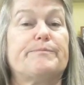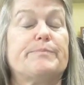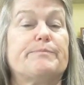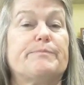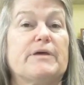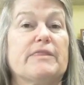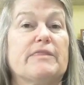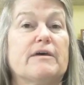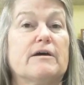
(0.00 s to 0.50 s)

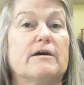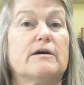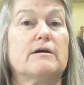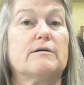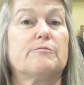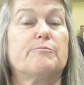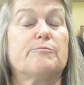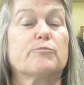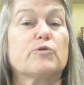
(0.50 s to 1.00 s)

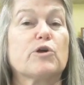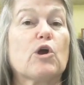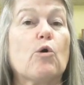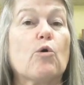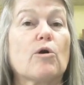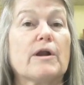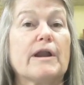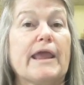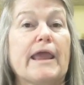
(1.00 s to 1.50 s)
the
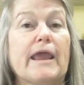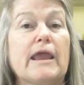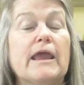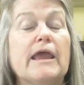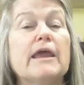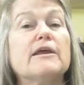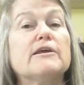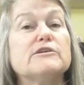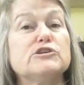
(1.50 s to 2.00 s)
recording,
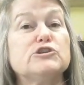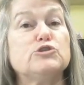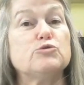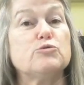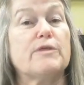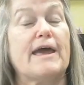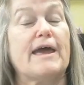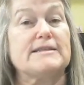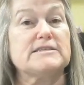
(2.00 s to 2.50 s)

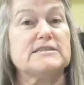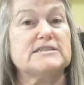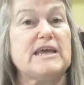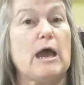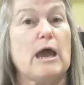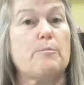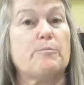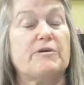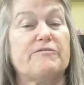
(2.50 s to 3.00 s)
do that
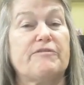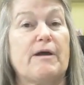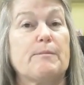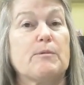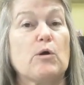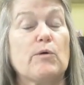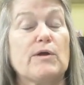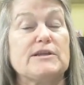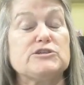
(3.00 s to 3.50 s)
step if I'm
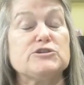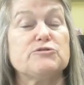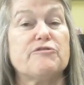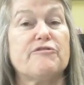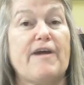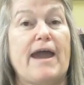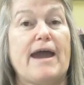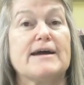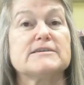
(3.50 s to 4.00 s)
going too
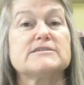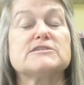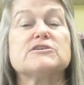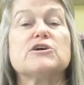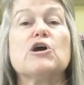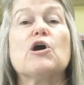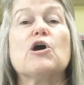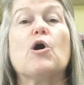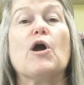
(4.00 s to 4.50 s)
fast,
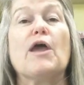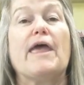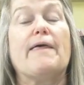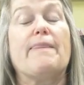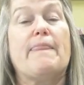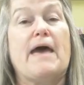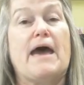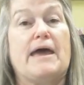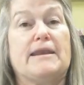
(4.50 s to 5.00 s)

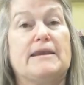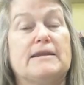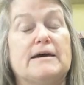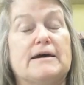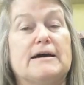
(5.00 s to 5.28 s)
and then